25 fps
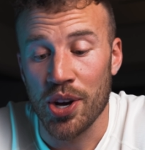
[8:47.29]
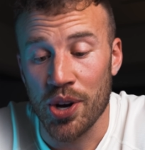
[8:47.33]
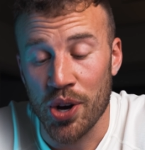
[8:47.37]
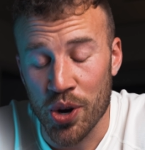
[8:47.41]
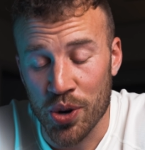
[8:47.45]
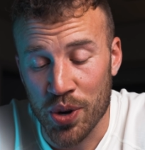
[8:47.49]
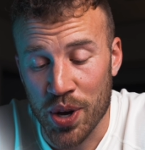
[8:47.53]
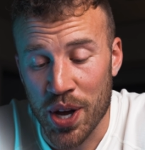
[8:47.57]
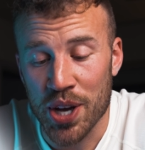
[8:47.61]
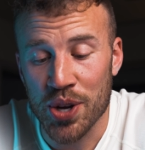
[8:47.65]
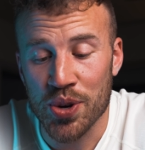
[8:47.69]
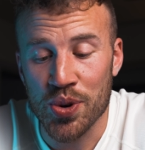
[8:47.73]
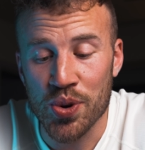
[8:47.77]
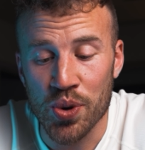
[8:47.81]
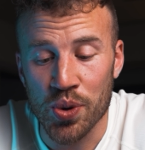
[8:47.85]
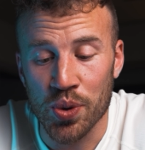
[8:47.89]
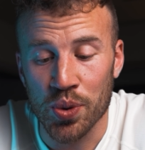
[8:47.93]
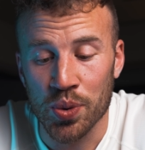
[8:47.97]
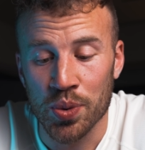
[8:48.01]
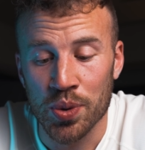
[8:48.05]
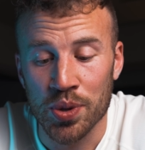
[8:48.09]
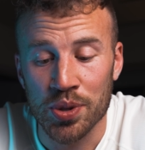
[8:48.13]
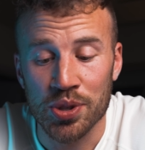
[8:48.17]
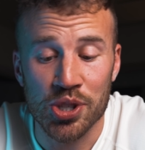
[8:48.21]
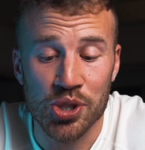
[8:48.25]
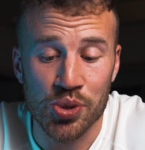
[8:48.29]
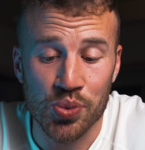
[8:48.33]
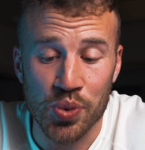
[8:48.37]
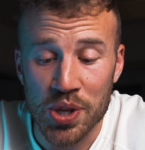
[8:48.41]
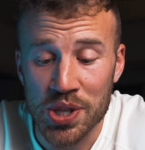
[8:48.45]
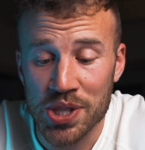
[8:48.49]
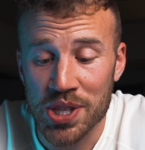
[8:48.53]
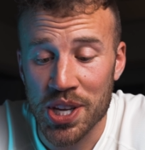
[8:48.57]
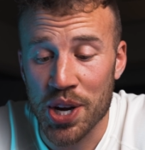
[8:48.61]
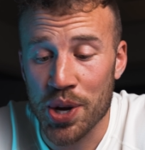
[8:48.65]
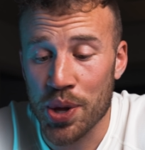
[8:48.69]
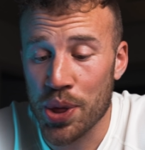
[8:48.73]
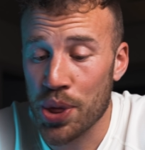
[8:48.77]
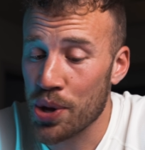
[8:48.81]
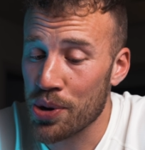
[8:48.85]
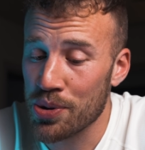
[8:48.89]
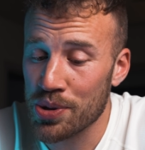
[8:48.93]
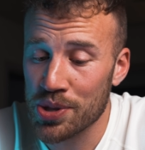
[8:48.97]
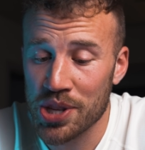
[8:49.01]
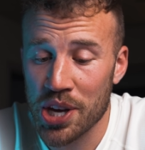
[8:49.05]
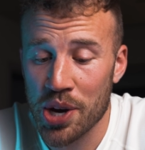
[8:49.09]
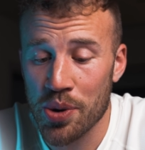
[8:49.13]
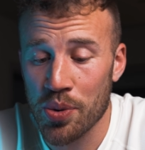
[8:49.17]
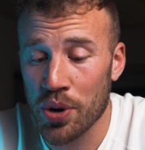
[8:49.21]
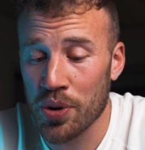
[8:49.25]
Okay, cool. Does Wednesday or
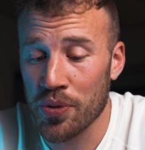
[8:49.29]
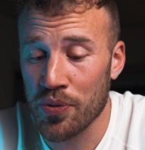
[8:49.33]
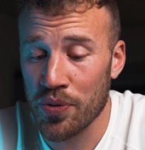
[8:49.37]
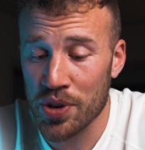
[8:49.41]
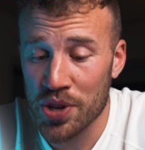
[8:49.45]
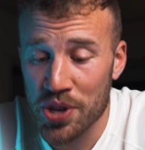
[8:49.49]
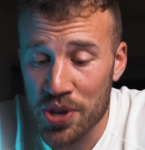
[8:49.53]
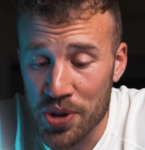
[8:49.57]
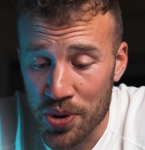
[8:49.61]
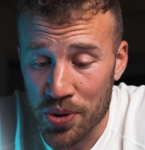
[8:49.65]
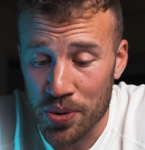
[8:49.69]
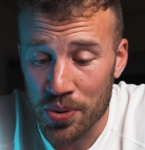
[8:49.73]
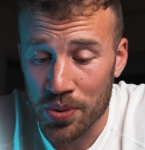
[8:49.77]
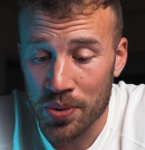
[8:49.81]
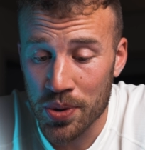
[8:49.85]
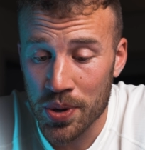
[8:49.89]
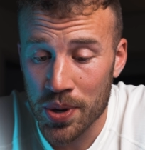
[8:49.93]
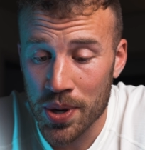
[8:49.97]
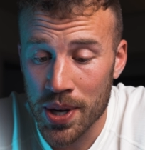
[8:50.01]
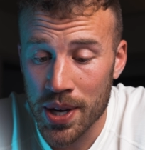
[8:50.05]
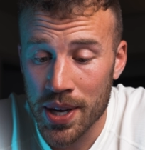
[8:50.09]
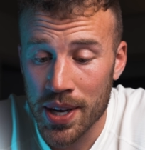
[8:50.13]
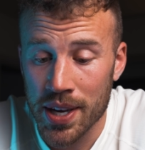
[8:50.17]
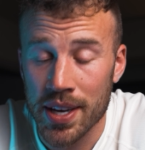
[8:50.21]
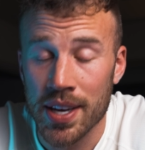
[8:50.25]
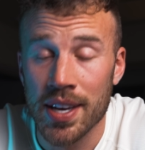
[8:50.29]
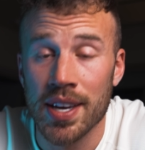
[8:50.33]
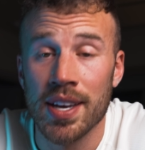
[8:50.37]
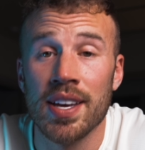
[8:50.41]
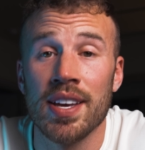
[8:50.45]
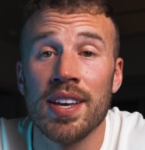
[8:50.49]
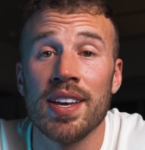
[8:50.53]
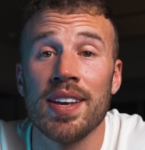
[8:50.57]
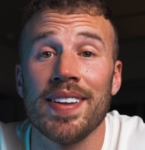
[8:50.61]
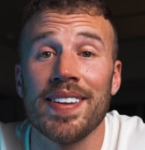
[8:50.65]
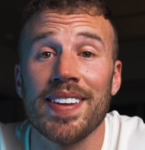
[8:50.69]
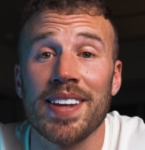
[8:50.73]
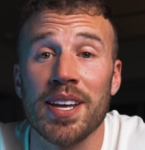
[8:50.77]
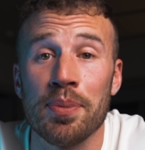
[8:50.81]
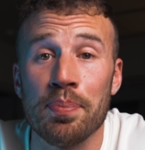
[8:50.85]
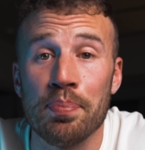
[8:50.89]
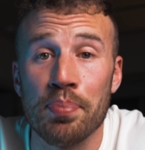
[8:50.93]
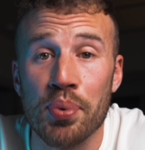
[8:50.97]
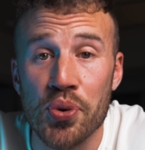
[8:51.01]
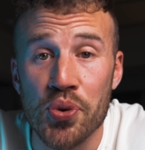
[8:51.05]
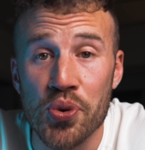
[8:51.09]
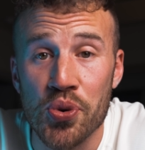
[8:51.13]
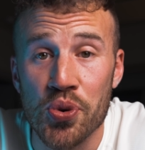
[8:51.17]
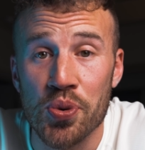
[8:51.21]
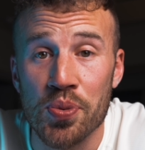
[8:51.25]
Thursday work for you? And
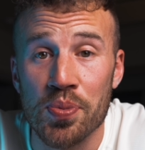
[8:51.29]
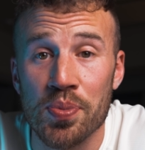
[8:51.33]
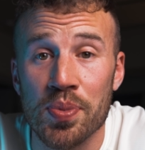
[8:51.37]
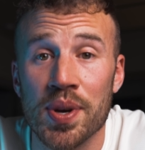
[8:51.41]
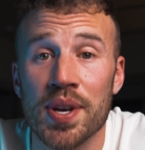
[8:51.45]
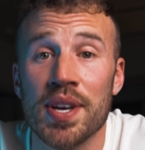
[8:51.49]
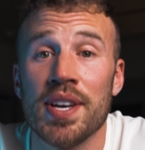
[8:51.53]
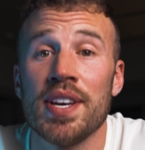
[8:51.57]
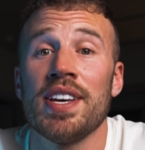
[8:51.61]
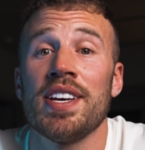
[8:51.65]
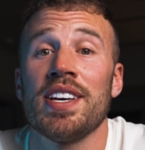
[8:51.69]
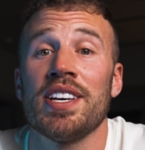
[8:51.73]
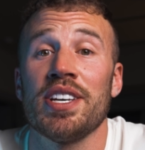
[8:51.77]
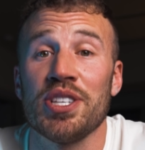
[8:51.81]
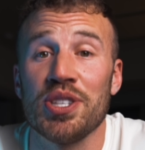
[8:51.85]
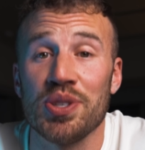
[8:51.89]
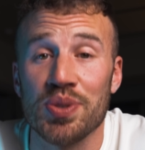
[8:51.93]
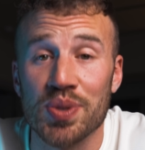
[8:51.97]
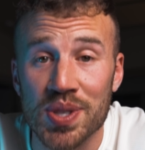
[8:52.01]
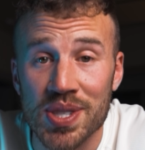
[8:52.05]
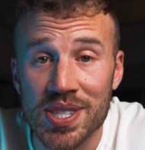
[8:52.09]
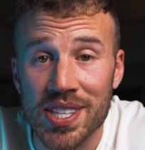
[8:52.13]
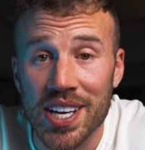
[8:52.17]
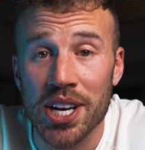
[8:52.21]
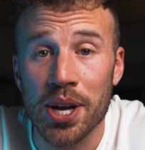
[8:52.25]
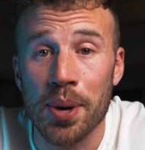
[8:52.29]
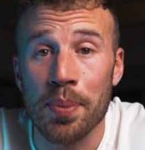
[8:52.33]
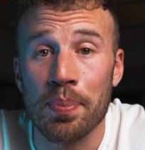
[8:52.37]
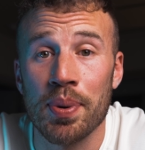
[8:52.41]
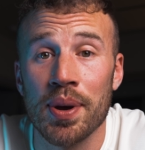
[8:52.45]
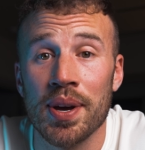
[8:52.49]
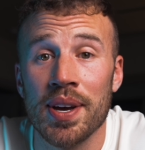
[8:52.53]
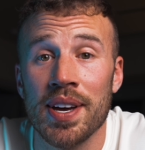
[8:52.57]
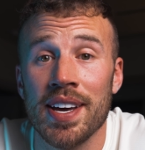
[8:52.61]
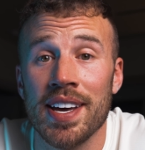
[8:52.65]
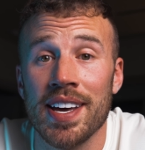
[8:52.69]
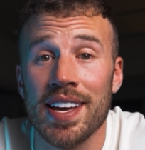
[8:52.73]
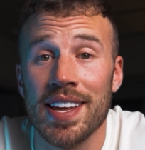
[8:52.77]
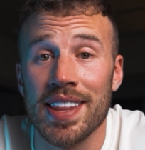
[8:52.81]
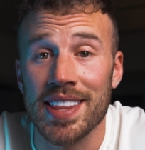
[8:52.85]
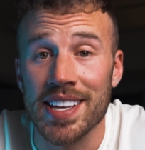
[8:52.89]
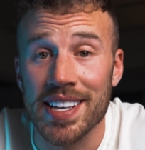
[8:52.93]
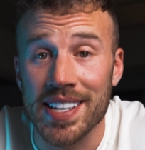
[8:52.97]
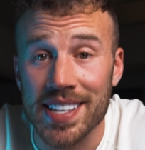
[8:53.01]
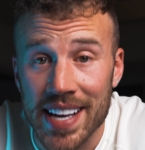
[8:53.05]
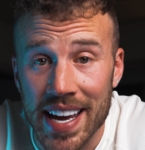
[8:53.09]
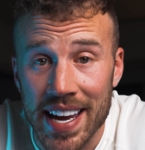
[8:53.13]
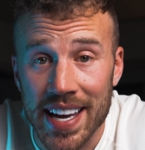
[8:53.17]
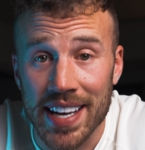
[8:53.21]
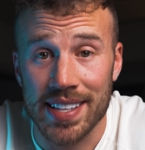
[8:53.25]
boom, you set up the
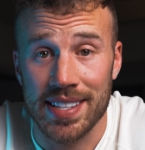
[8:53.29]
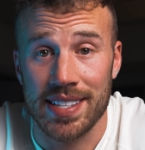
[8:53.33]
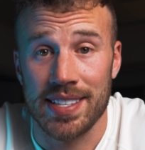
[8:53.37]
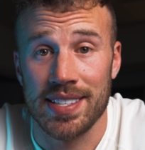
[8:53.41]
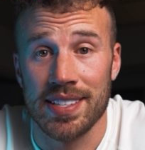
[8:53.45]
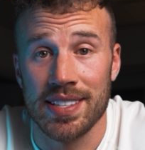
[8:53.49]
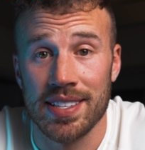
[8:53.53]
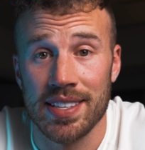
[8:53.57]
date.